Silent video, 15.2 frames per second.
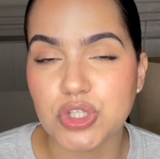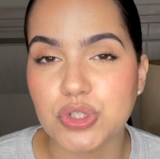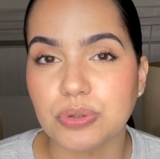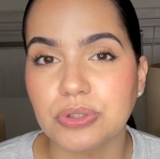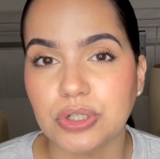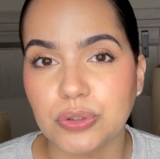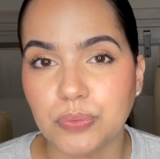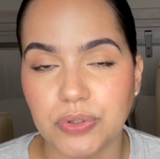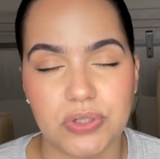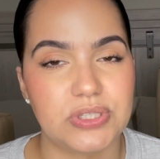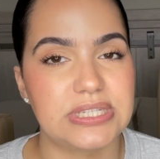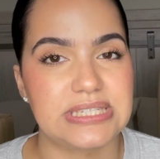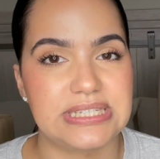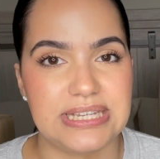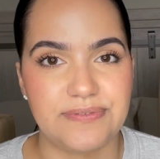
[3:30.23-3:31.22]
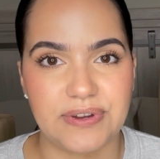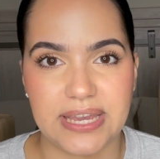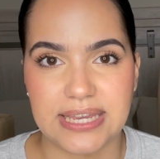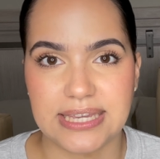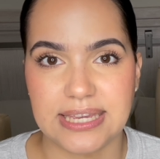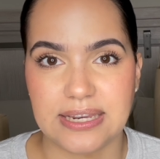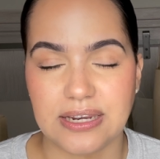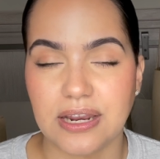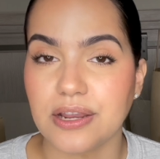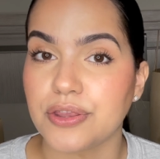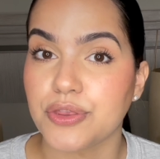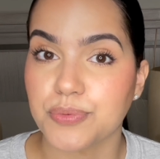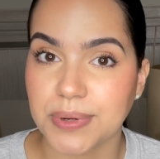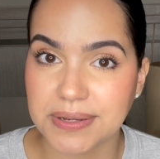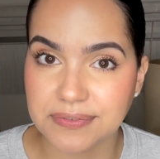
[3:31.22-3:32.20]
to Goodwill to see if I can
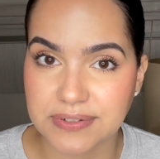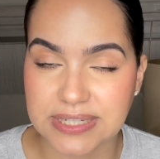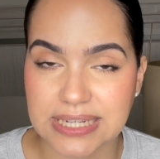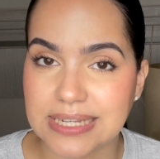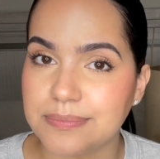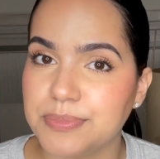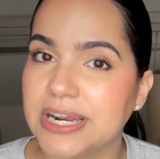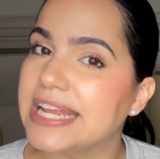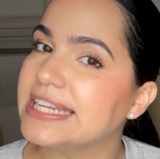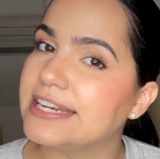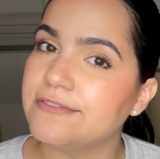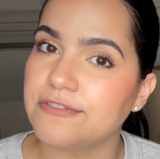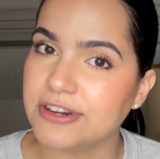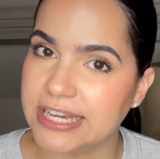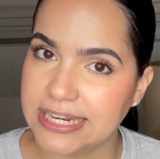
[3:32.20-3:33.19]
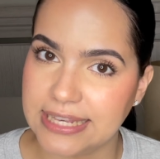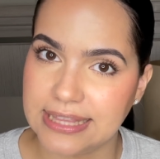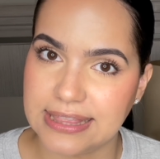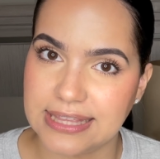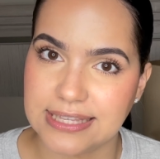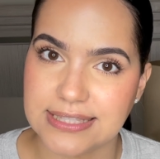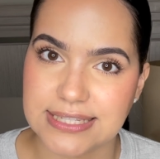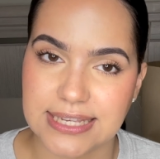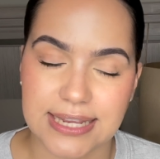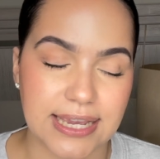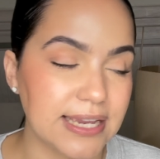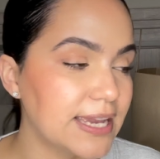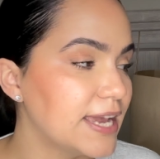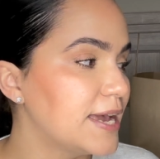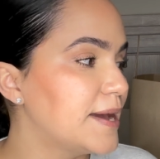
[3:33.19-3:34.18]
thrift it, but I didn't find anything today.